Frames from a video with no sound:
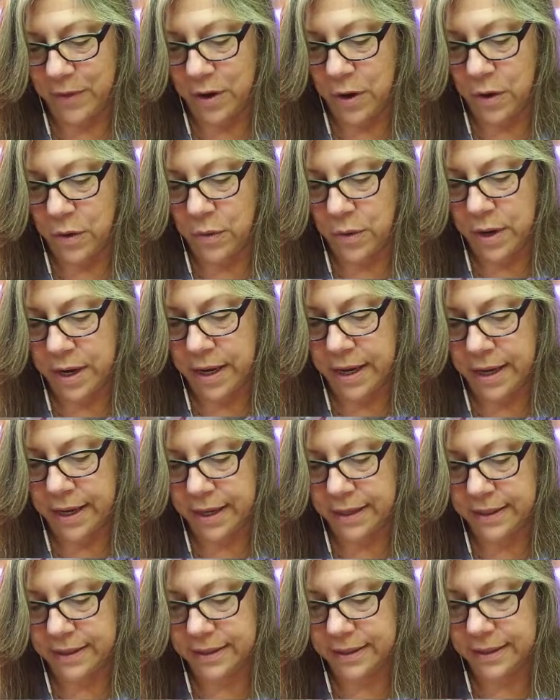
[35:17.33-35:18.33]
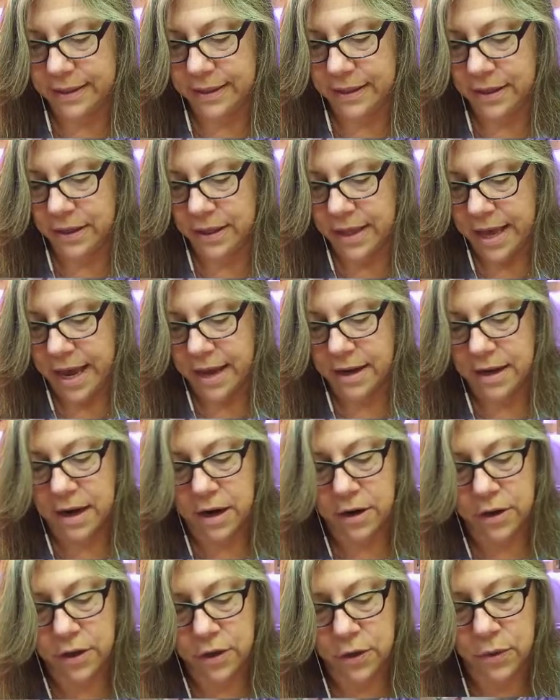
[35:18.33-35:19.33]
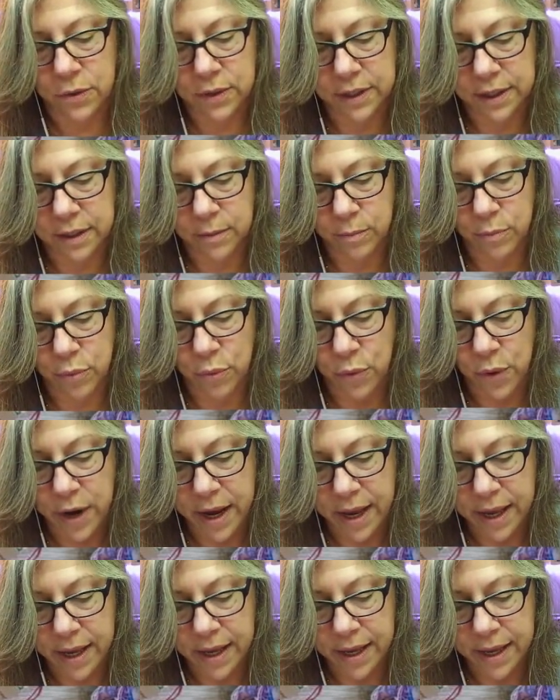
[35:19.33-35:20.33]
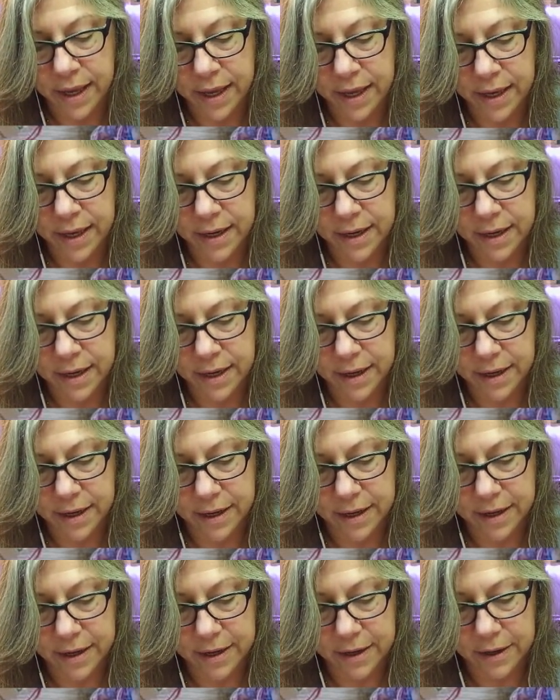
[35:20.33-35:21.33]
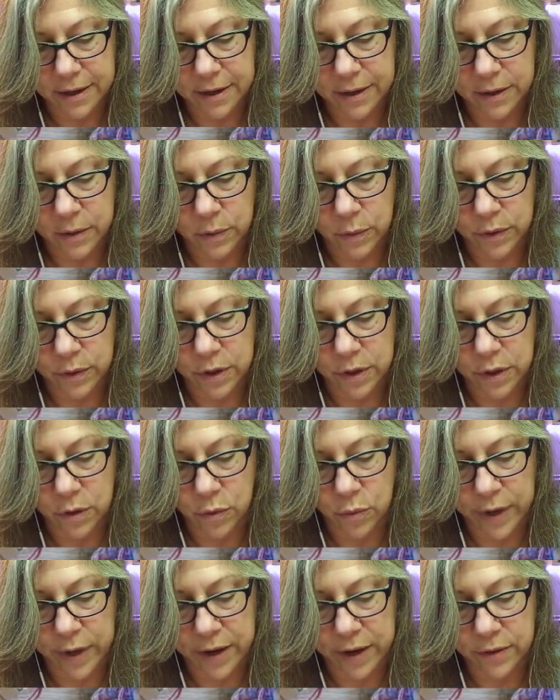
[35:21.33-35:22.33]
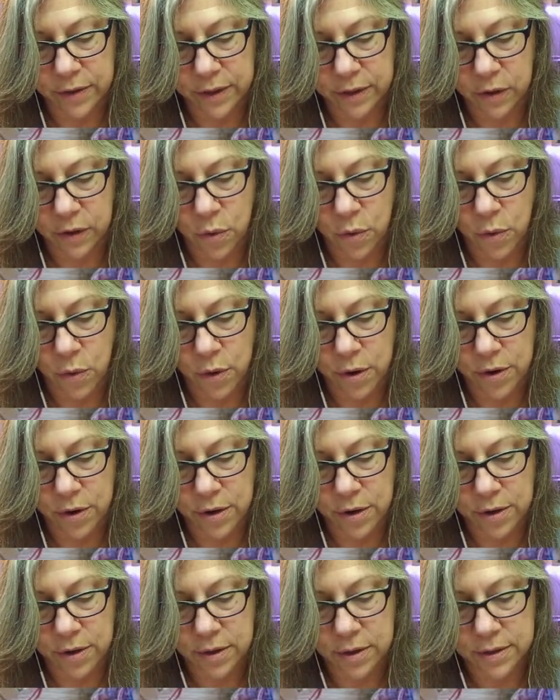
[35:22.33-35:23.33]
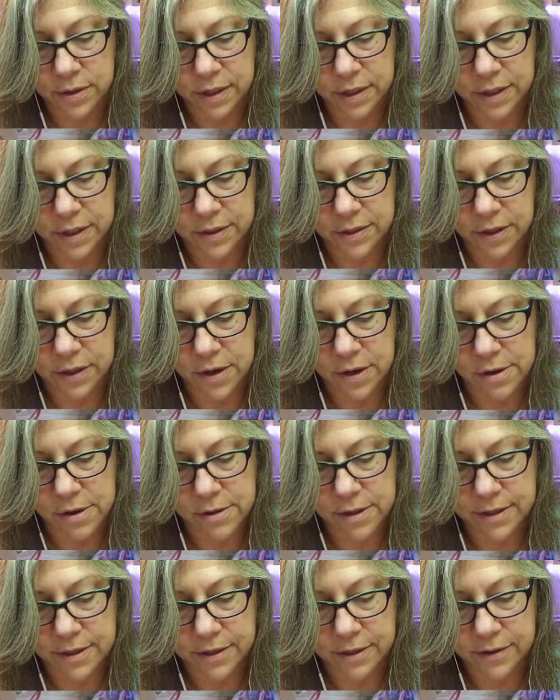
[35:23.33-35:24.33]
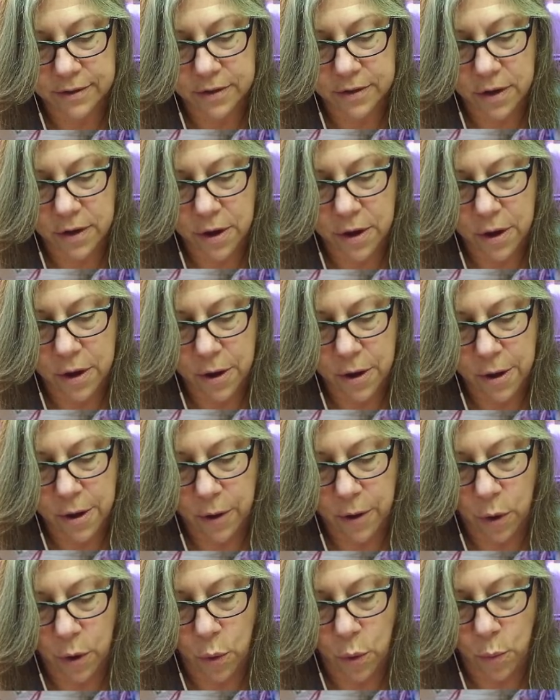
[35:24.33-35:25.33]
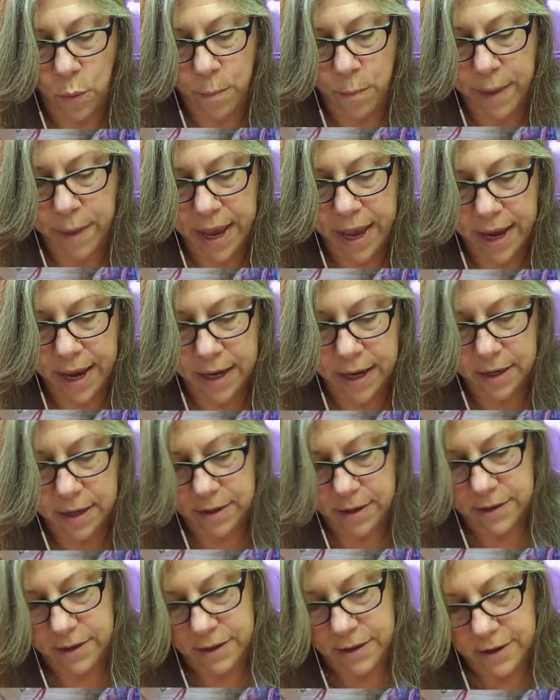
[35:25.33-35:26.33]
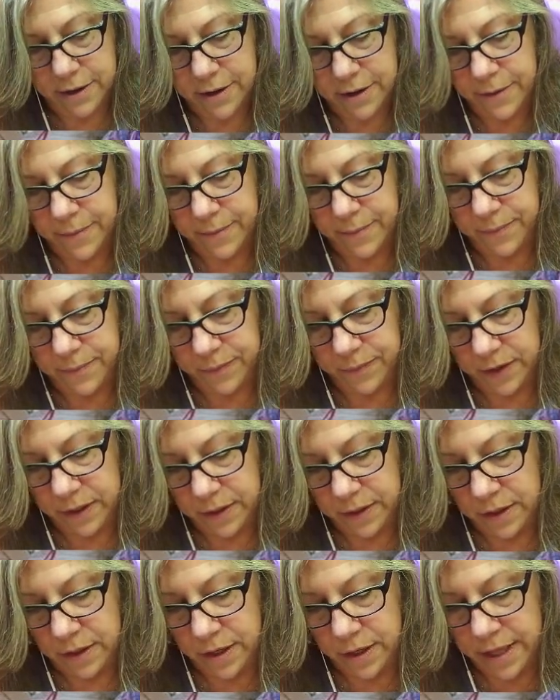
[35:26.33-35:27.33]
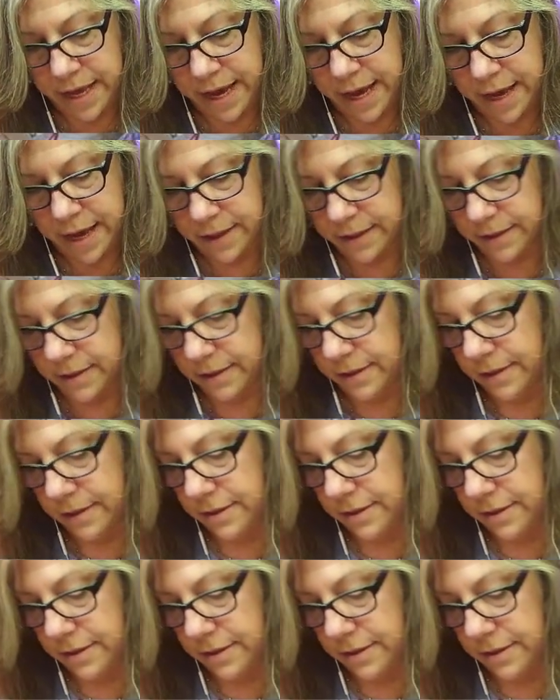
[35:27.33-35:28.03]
All right. Look at that. Our cute little bread with our rounded corners, because you know this is homemade. Look at that.